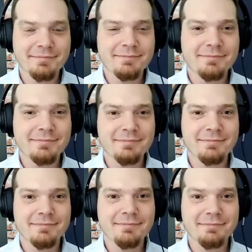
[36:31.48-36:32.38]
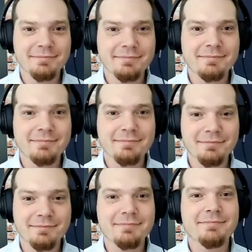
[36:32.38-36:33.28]

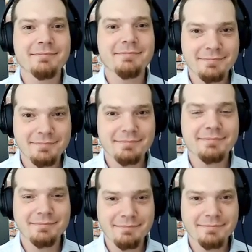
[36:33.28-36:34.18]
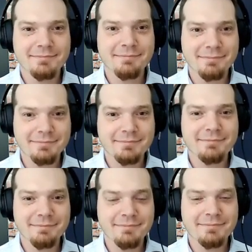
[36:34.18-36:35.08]

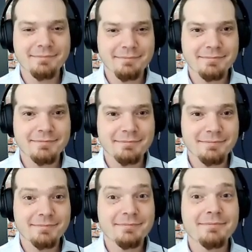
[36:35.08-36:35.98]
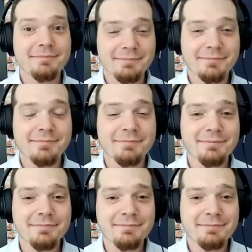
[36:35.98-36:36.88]

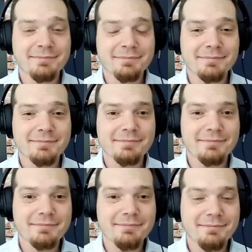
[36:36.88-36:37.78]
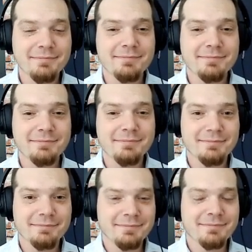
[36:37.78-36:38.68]

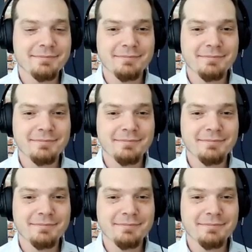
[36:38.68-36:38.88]
No words are spoken by the person on screen.